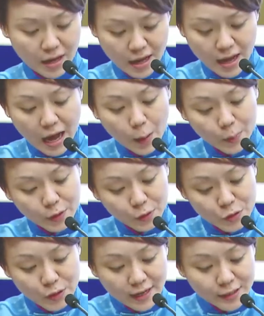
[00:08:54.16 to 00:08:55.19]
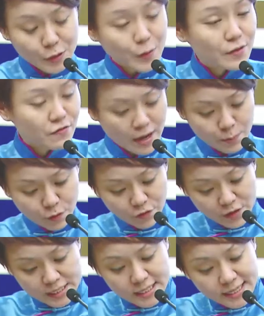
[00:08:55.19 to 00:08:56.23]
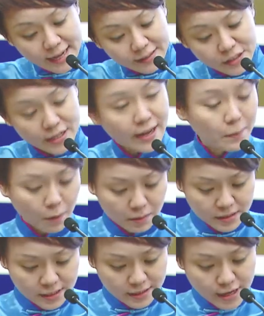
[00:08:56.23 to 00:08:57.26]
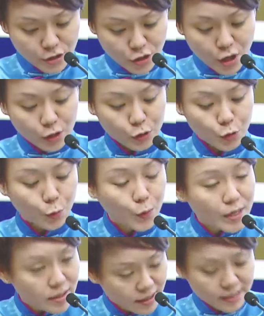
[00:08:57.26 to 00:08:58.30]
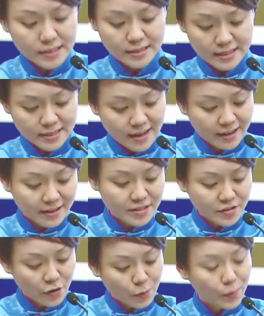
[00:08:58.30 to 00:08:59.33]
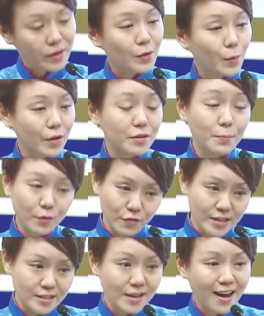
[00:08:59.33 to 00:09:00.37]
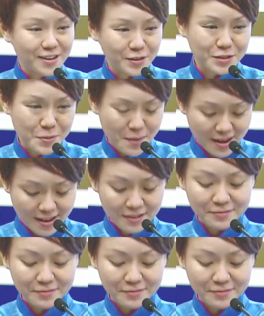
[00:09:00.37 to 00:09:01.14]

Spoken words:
I would also like to invite Professor Zhang Jie up on stage to witness the signing ceremony with Professor Arnold de Meyer.